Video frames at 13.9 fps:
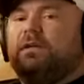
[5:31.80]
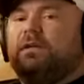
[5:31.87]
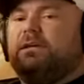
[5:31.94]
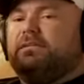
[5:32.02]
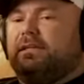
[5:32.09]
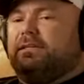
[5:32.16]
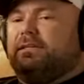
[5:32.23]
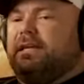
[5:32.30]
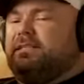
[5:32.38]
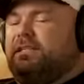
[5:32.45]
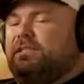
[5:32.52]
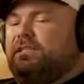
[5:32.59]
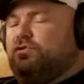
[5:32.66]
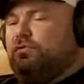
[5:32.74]

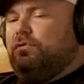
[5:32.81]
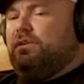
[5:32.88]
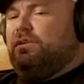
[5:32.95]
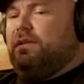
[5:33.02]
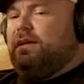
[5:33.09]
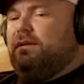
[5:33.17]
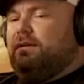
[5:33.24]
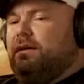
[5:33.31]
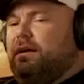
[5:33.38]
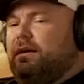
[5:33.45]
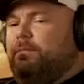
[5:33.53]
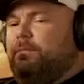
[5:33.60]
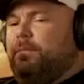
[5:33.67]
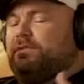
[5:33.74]
success is truly like
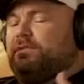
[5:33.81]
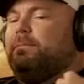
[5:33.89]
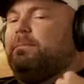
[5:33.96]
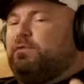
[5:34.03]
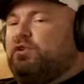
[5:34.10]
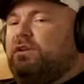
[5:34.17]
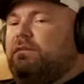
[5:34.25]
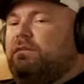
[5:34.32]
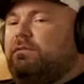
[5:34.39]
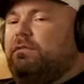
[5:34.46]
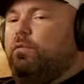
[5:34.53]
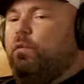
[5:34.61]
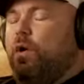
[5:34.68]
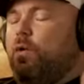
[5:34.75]
a perception of
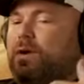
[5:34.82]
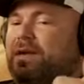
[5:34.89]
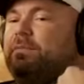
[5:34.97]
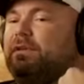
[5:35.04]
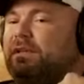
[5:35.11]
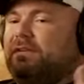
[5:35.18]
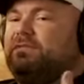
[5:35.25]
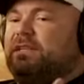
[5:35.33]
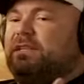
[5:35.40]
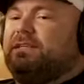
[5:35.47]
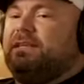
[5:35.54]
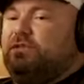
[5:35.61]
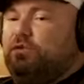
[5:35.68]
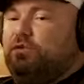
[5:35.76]
what we believe
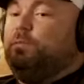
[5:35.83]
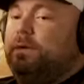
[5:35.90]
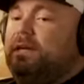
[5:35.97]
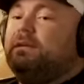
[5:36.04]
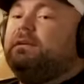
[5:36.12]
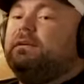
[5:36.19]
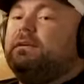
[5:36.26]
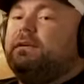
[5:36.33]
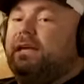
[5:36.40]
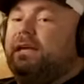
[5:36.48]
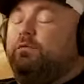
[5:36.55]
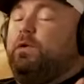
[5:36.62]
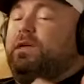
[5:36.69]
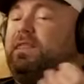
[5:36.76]
success to be
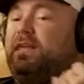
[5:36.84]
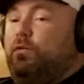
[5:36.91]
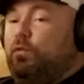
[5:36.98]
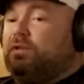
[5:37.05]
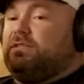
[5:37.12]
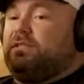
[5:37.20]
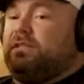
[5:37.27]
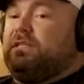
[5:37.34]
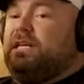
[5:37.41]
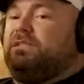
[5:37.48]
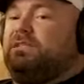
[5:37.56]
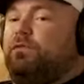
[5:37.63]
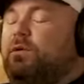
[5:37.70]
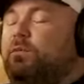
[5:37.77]
if we think yeah. we're
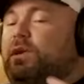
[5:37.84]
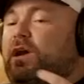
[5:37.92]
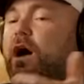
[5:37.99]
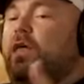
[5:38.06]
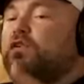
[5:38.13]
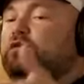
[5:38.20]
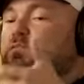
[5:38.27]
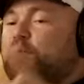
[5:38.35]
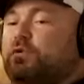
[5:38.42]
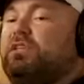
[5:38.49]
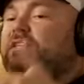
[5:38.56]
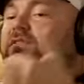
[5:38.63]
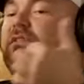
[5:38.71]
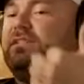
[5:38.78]
successful and when others
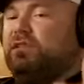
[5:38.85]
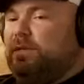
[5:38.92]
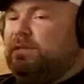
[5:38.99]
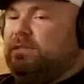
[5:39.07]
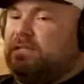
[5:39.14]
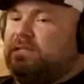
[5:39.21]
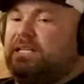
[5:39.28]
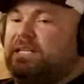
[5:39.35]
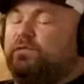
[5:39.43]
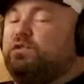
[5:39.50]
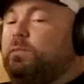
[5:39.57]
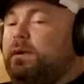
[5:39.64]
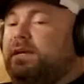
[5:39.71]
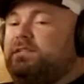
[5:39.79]
perceive us to be successful
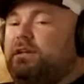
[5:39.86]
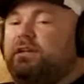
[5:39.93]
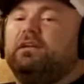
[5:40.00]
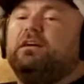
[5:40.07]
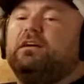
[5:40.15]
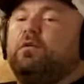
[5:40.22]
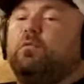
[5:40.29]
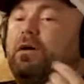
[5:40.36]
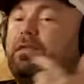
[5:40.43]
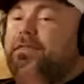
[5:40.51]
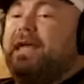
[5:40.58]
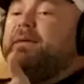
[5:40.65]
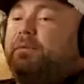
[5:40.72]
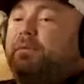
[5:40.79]
it's based on what
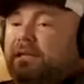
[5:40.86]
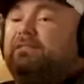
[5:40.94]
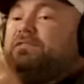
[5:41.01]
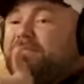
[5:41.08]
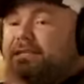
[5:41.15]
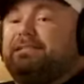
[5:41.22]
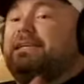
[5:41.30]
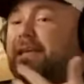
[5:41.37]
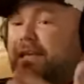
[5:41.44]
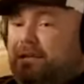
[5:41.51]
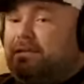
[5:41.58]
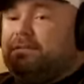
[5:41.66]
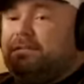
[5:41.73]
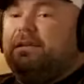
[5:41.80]
they believe success
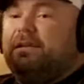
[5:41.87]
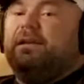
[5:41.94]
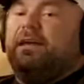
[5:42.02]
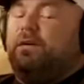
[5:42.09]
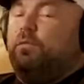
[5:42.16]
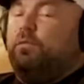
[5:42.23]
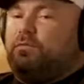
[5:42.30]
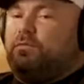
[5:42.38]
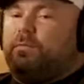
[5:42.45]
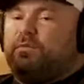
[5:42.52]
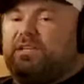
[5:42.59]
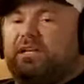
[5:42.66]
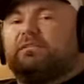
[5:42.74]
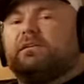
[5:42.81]
is and what it
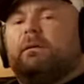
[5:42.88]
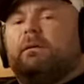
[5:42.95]
represents